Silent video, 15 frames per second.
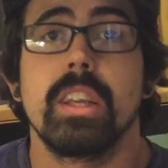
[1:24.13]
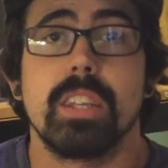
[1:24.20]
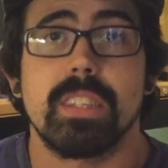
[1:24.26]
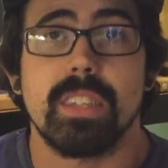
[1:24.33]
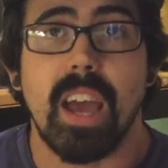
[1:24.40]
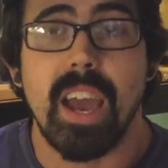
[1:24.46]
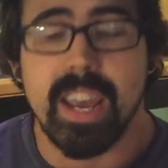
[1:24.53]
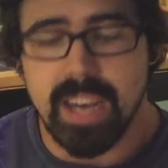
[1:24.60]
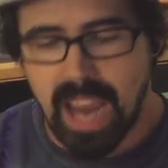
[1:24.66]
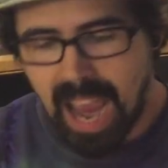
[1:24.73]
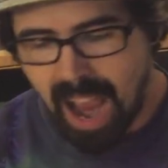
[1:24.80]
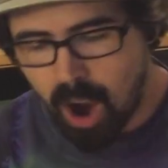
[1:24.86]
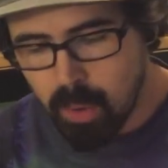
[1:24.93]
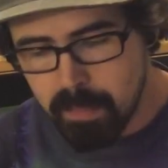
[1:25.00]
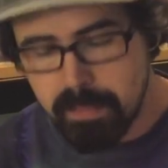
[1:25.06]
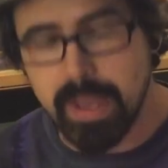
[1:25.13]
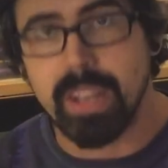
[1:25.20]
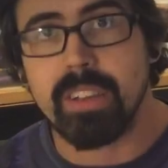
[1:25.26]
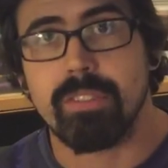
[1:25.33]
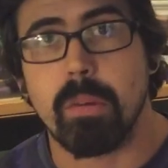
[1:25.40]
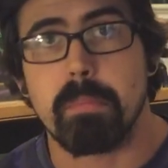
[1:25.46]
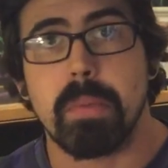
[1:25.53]
decide how
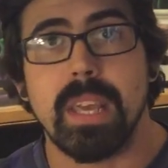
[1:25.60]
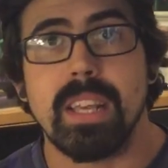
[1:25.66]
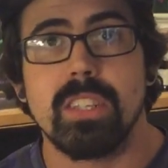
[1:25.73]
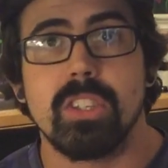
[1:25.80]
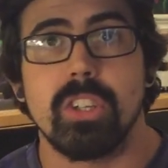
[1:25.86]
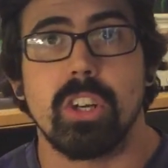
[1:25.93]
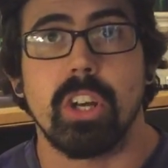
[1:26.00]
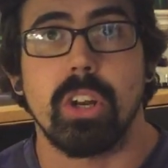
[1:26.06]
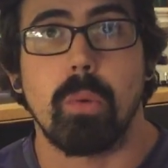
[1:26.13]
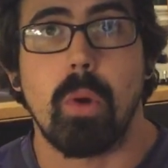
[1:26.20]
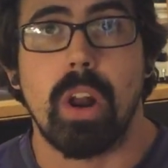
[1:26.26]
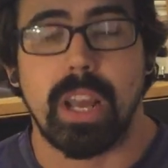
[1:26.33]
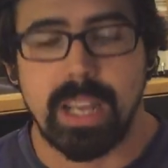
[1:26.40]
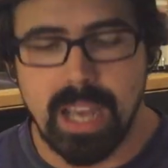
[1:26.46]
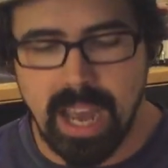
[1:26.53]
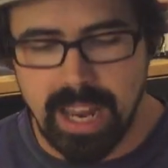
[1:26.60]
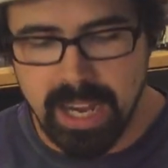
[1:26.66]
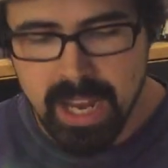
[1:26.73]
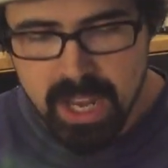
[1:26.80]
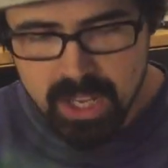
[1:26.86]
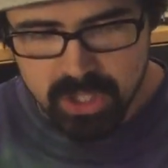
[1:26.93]
big of a piece you're going to want to cut.